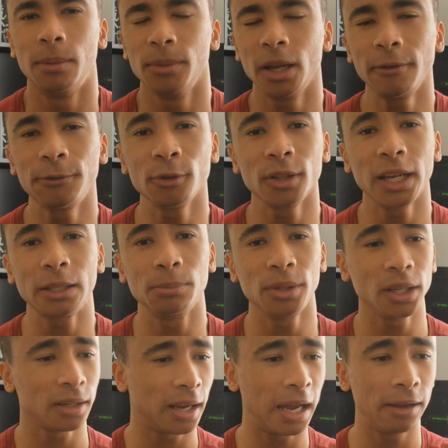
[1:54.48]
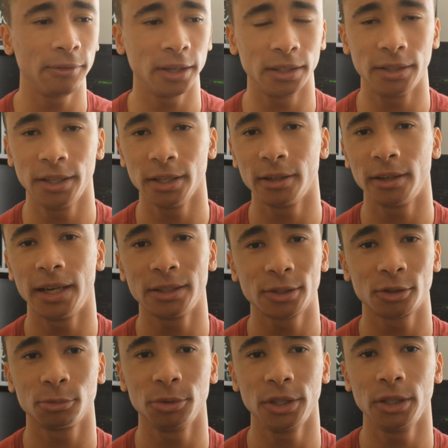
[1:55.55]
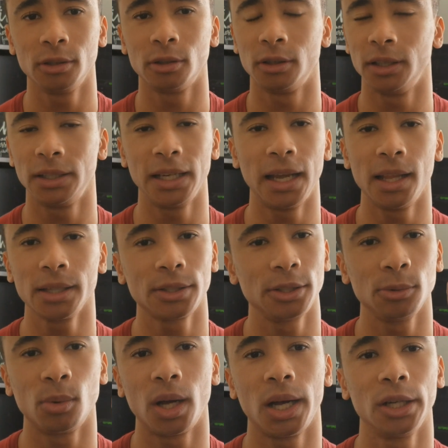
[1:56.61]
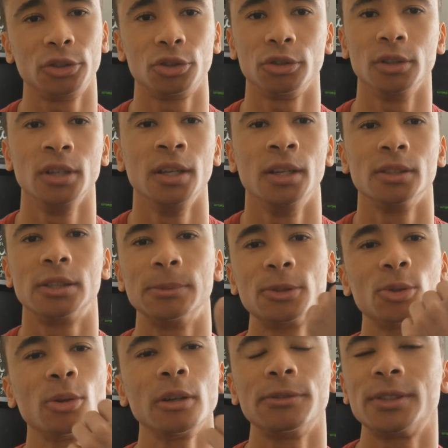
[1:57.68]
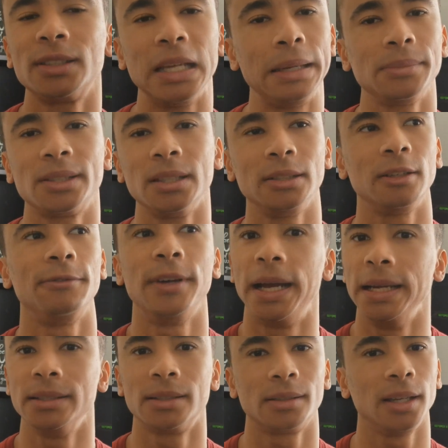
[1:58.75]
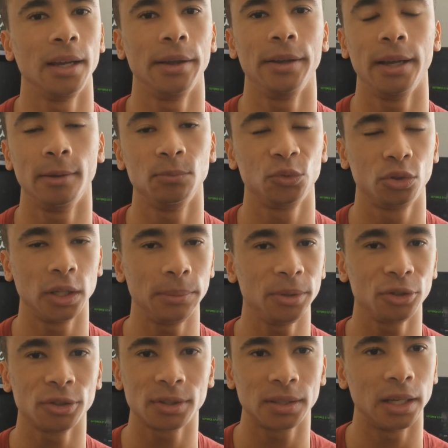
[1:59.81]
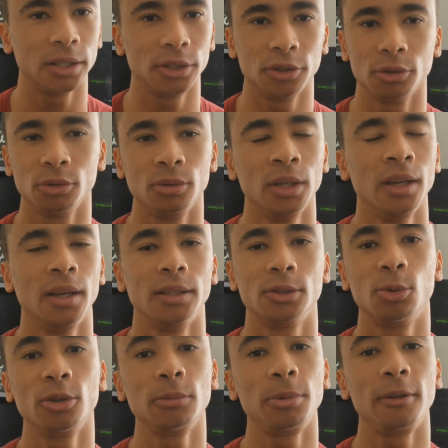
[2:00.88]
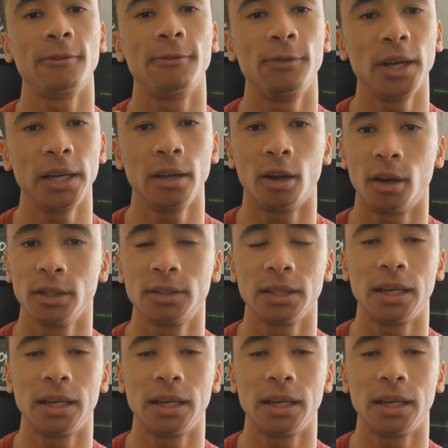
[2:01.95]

if you're like me and have a Gear S3 or a Galaxy Watch or some sort of Samsung device, let me just tell you, it's going to be very hard to